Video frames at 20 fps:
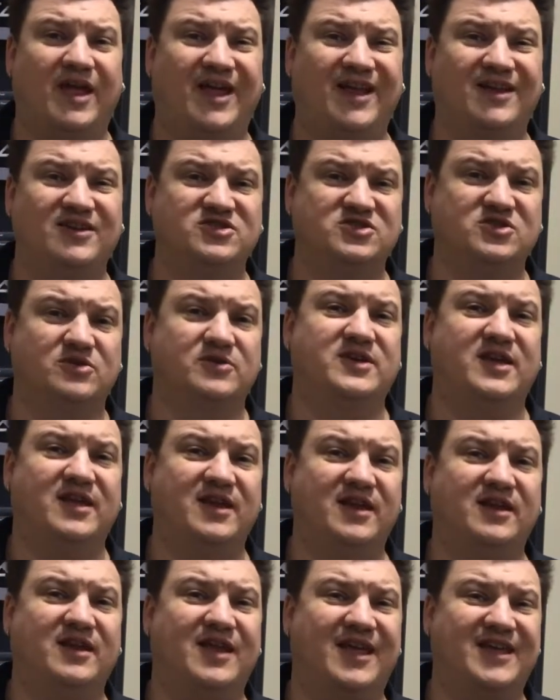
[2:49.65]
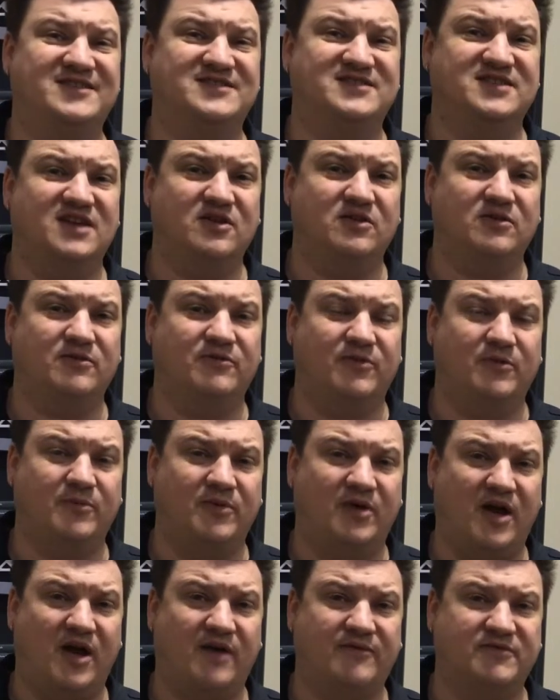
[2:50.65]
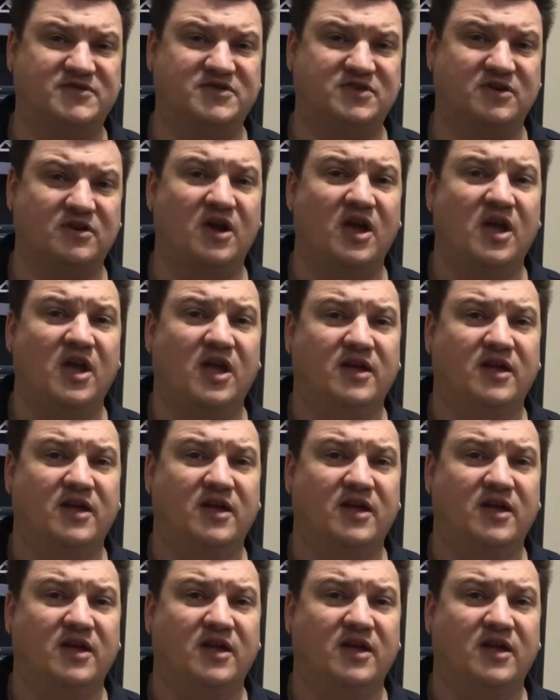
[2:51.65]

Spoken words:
and as you're getting a signal from an officer,